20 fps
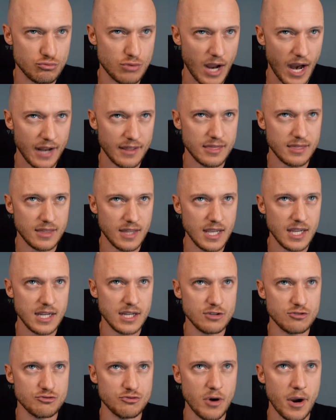I
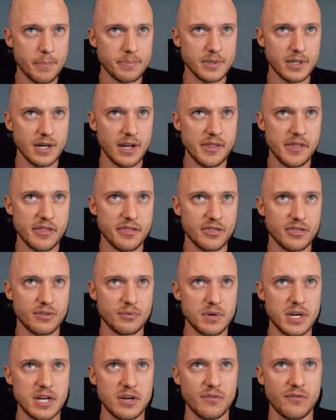think it dropped another
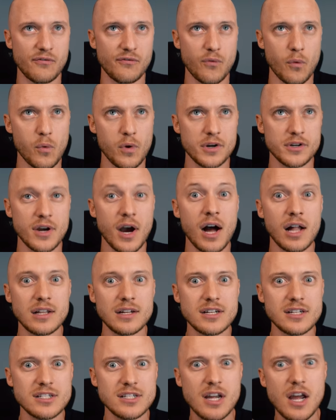$3 to
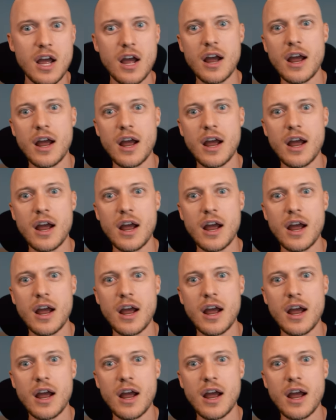$4.